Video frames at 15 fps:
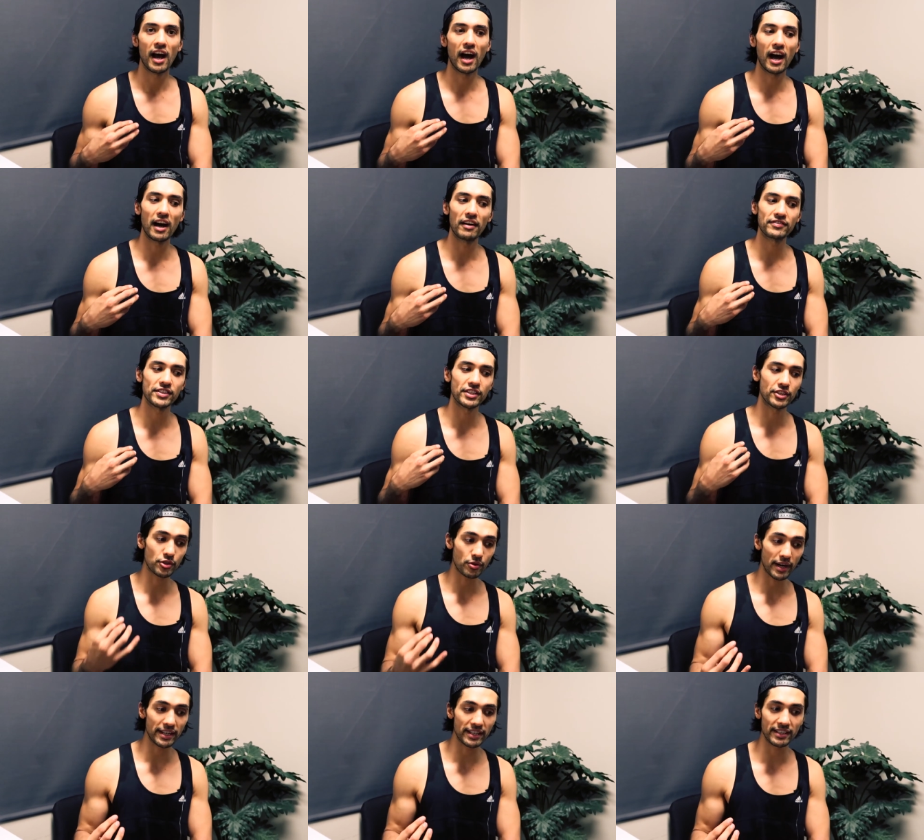after your
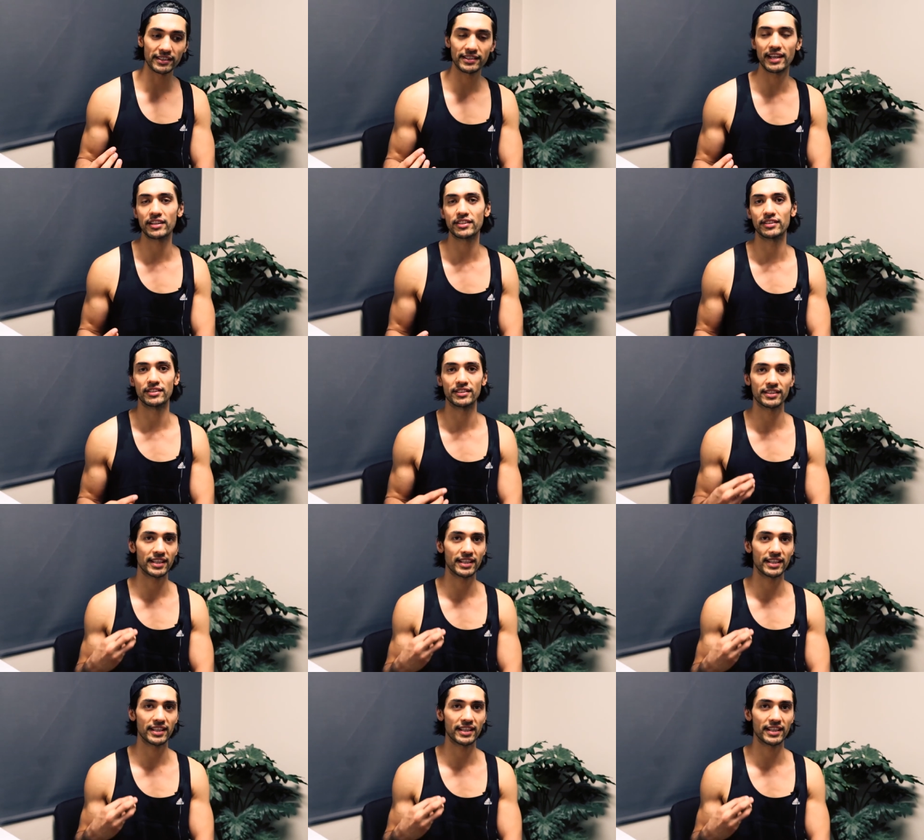training sessions,